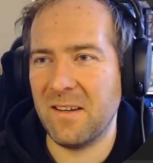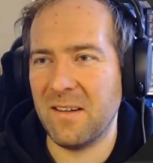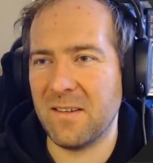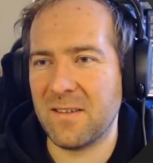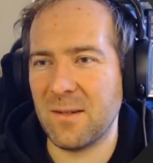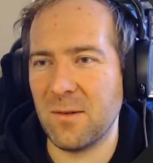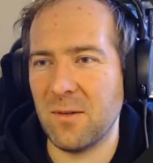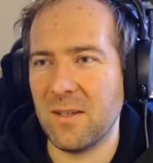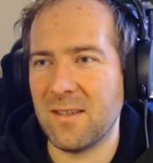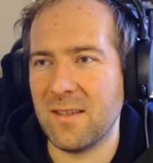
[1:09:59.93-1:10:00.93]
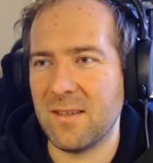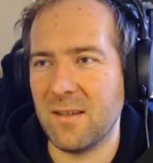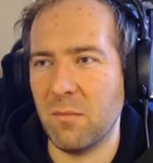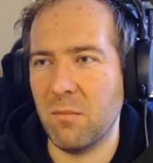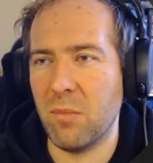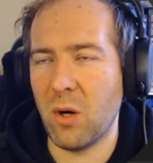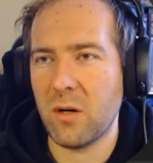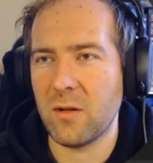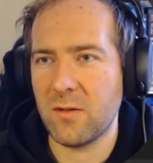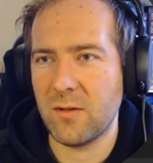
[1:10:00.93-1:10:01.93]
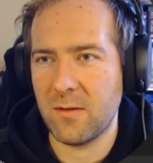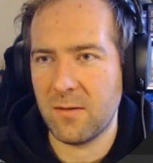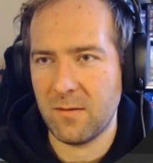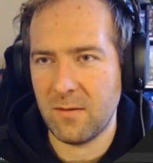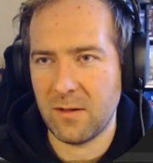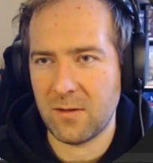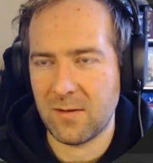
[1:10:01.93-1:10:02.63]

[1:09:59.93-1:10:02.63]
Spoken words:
So this is the box. Let's